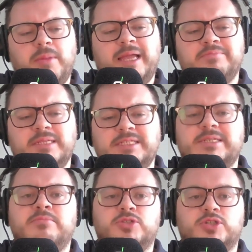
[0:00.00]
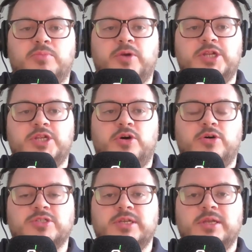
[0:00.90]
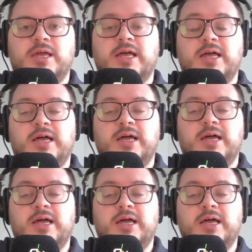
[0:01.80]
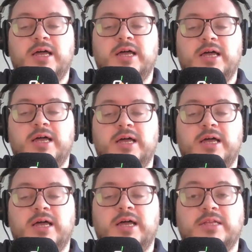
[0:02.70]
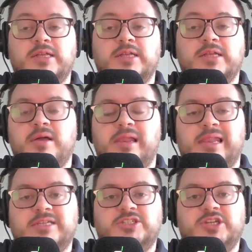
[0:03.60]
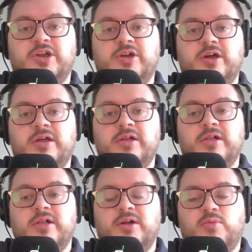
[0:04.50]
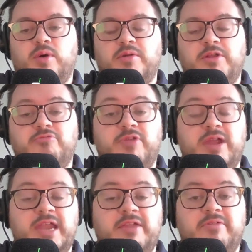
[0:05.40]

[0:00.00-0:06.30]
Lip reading: probably hadn't been seen much on British shores until he qualified for the Grand Slam last year, where he really, really impressed.